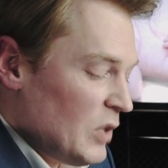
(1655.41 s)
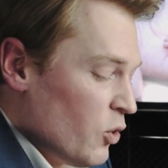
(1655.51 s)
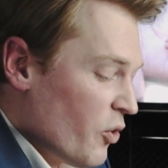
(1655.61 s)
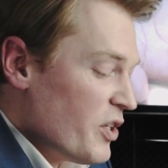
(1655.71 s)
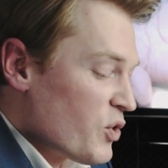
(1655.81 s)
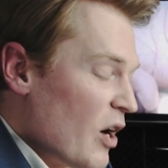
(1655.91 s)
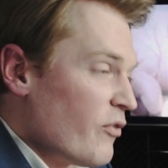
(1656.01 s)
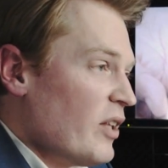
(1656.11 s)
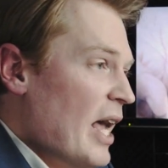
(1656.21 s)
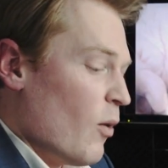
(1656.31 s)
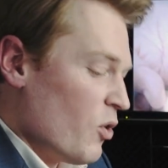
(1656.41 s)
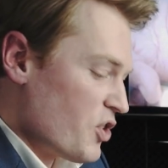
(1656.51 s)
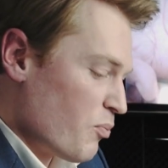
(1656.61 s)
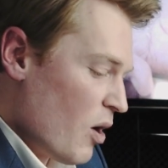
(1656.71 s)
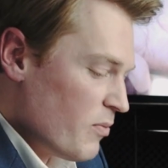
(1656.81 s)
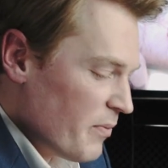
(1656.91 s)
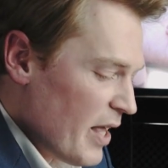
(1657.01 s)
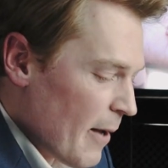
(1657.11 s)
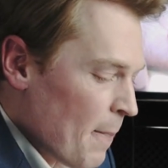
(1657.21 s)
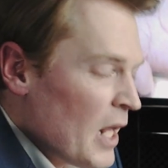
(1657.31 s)
Look at Israel Folau. What's the problem
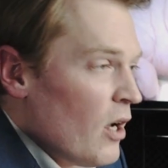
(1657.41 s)
there?